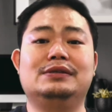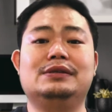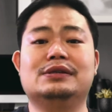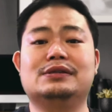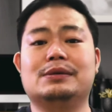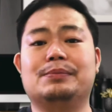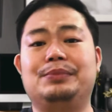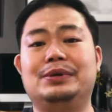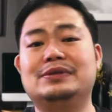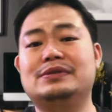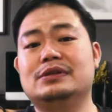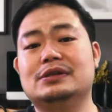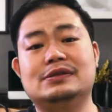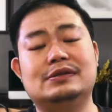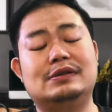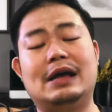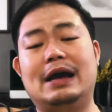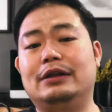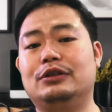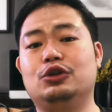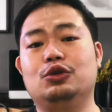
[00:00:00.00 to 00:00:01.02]
is a business
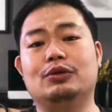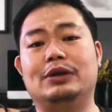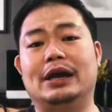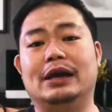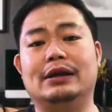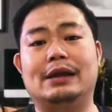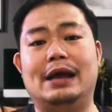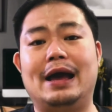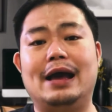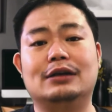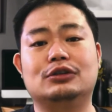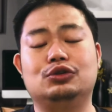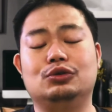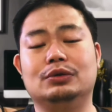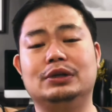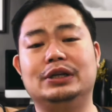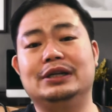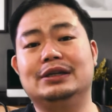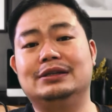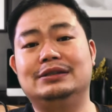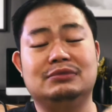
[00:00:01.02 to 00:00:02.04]
that you can
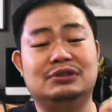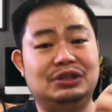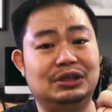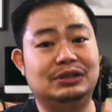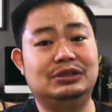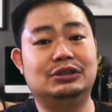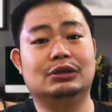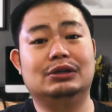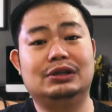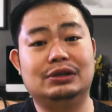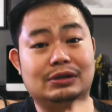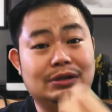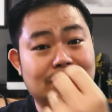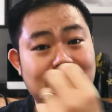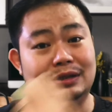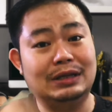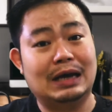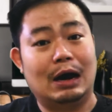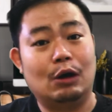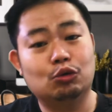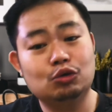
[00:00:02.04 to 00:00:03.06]
actually digitally
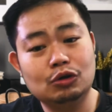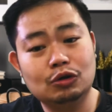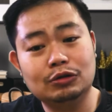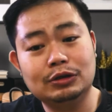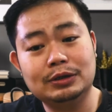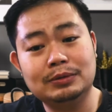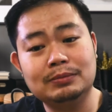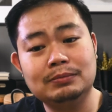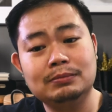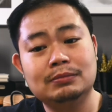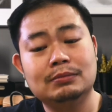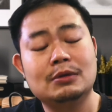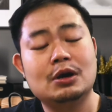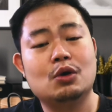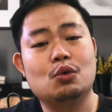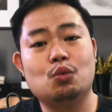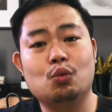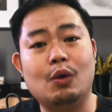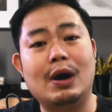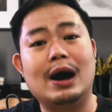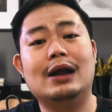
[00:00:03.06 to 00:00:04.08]
download them
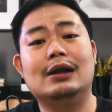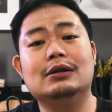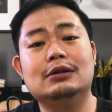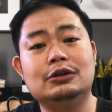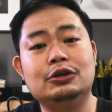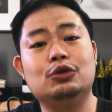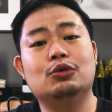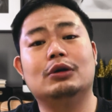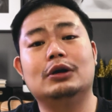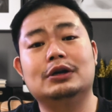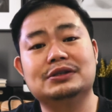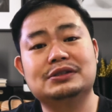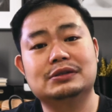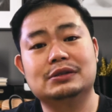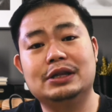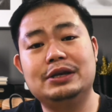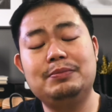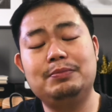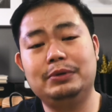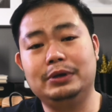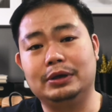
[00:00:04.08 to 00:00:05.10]
while you are
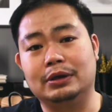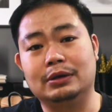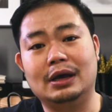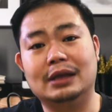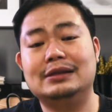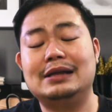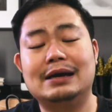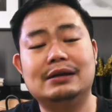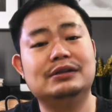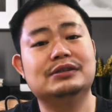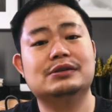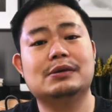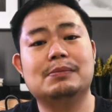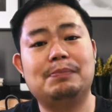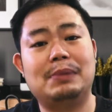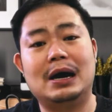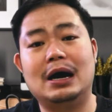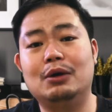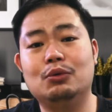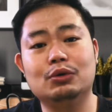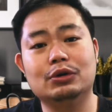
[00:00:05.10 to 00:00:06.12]
sleeping. And that is the
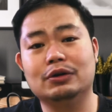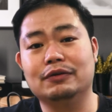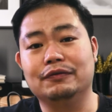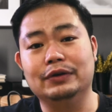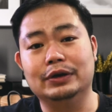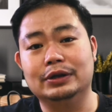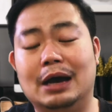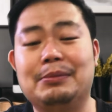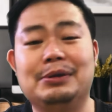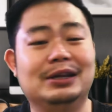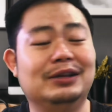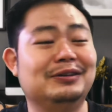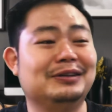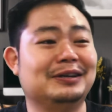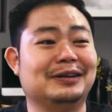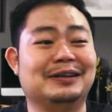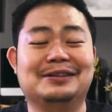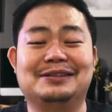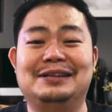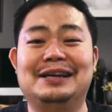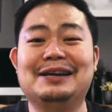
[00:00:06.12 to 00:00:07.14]
power of it. I
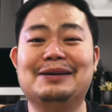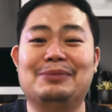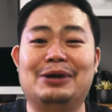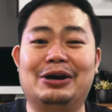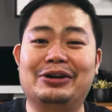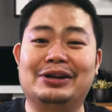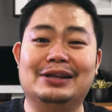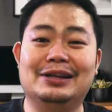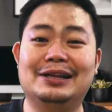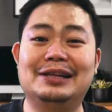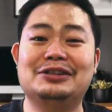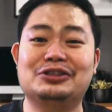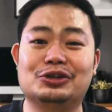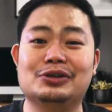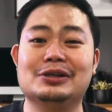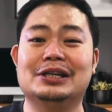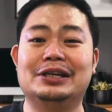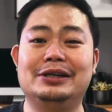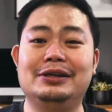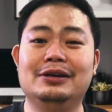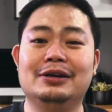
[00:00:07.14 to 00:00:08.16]
mean, think about it.
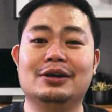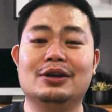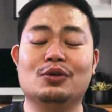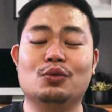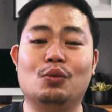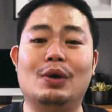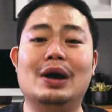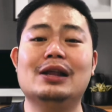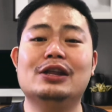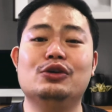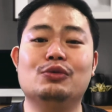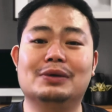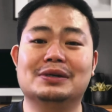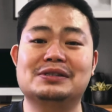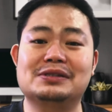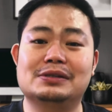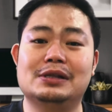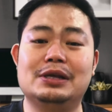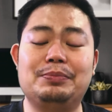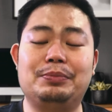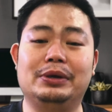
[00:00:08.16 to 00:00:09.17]
Literally, while you are
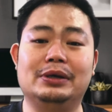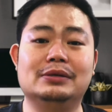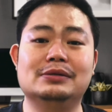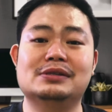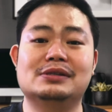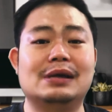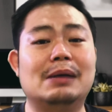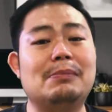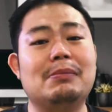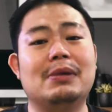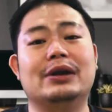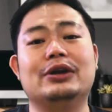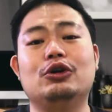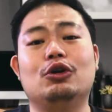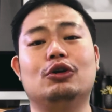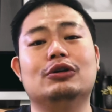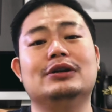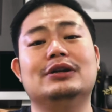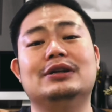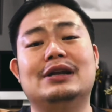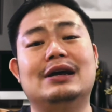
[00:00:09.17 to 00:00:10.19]
sleeping, somebody
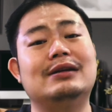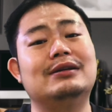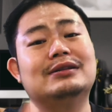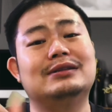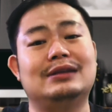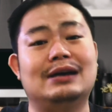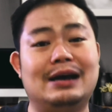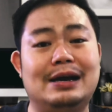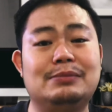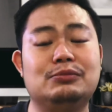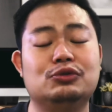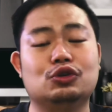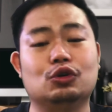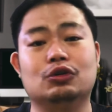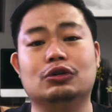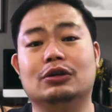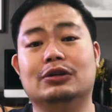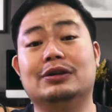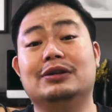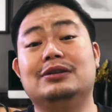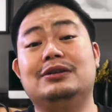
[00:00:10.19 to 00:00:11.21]
on another time zone,
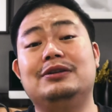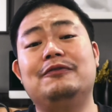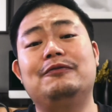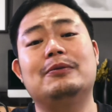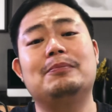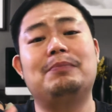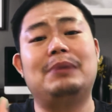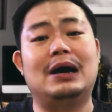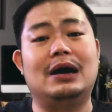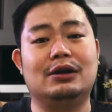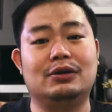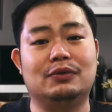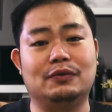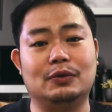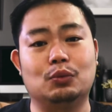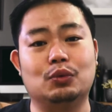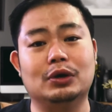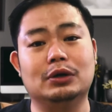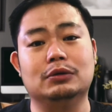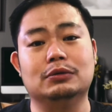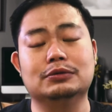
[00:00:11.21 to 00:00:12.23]
on a different part of the
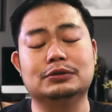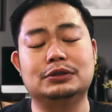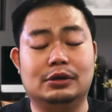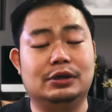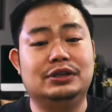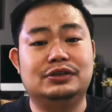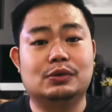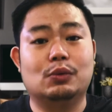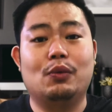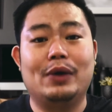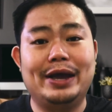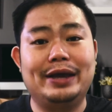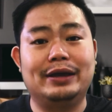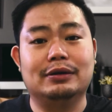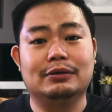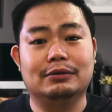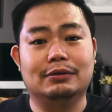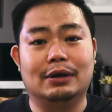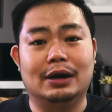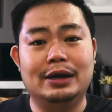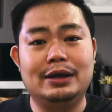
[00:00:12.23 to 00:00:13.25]
world is awake,
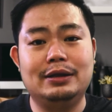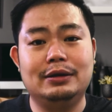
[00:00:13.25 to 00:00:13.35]
right?